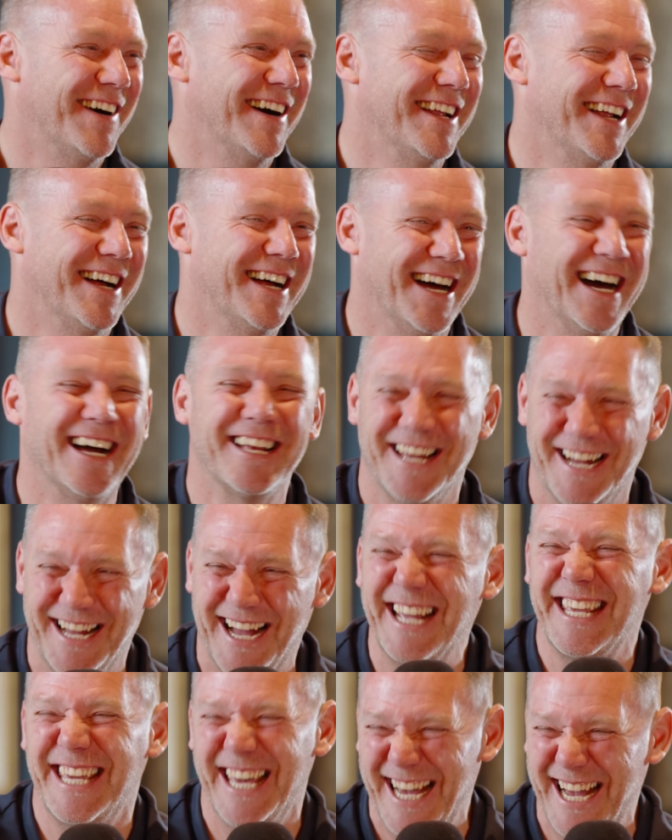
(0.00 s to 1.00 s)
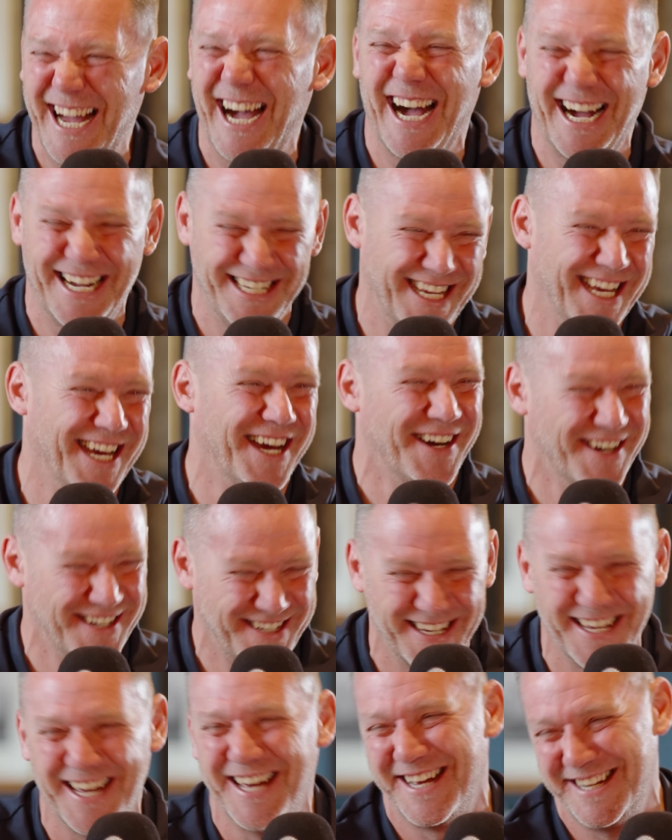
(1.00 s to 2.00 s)
have been a bit closer, though, to be
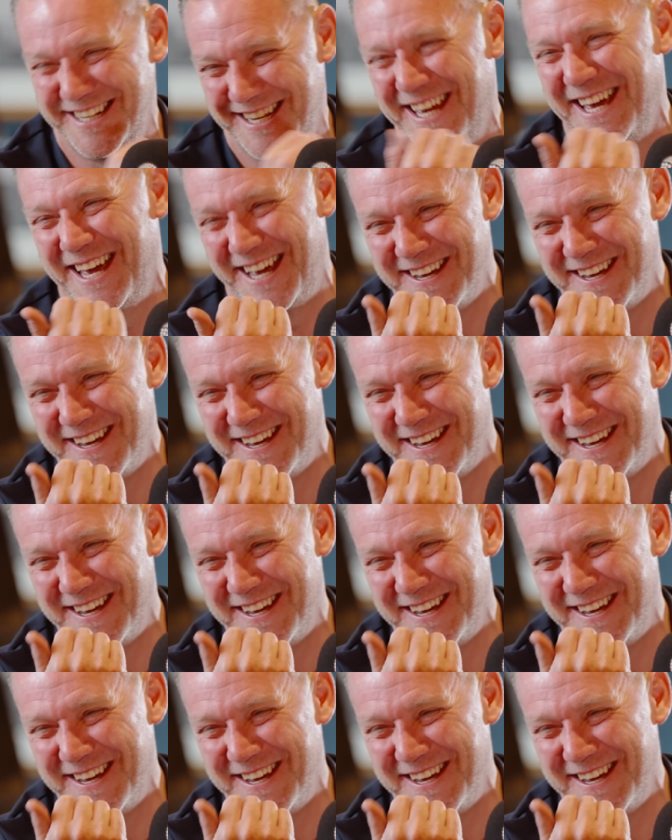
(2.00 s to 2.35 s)
fair. But